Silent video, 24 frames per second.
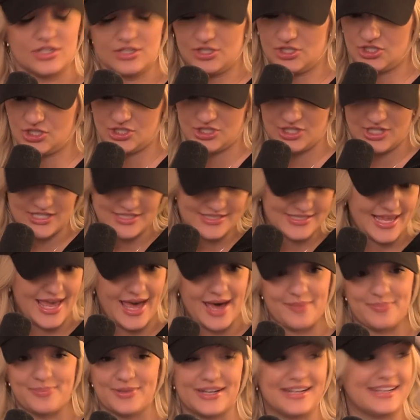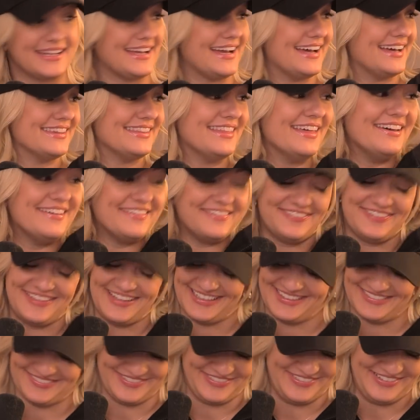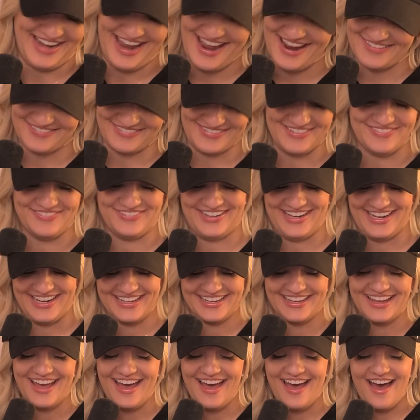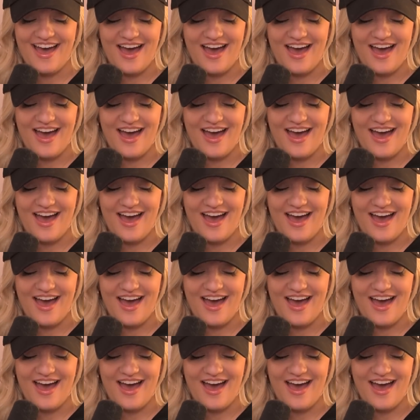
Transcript: Shit's happening on the field. Not riveting.